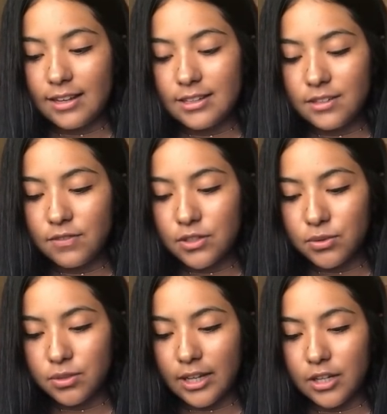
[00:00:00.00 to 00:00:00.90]

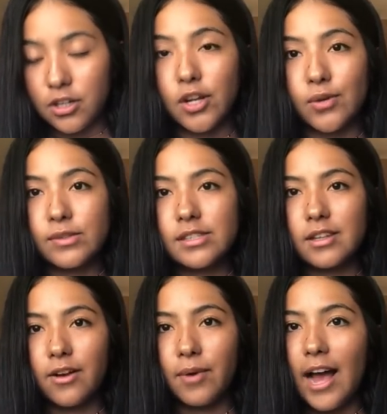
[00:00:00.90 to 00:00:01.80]
individual like notes
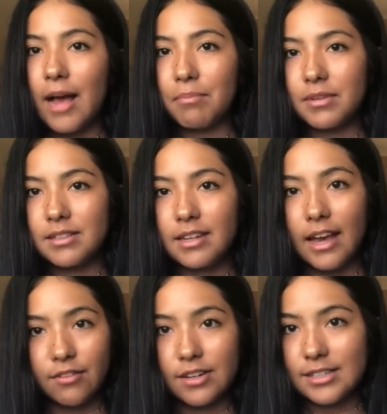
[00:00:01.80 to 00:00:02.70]
on what happened
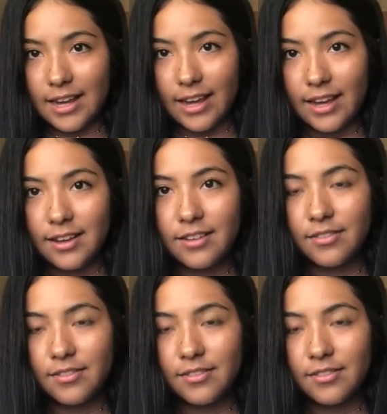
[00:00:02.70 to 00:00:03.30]
every day.